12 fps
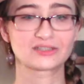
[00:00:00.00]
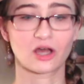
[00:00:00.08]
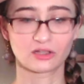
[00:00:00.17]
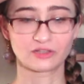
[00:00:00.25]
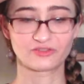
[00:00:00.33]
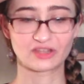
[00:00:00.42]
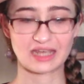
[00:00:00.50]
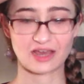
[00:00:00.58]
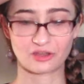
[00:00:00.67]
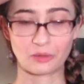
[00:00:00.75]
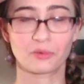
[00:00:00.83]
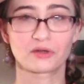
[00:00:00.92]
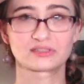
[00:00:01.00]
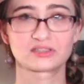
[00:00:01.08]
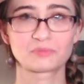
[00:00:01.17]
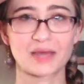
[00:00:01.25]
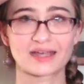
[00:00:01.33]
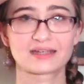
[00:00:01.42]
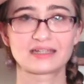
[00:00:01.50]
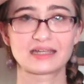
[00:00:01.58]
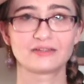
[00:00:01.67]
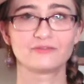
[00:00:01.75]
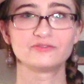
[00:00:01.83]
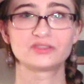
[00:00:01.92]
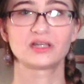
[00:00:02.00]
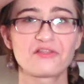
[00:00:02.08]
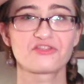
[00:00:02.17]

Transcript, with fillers: all of the other perspectives,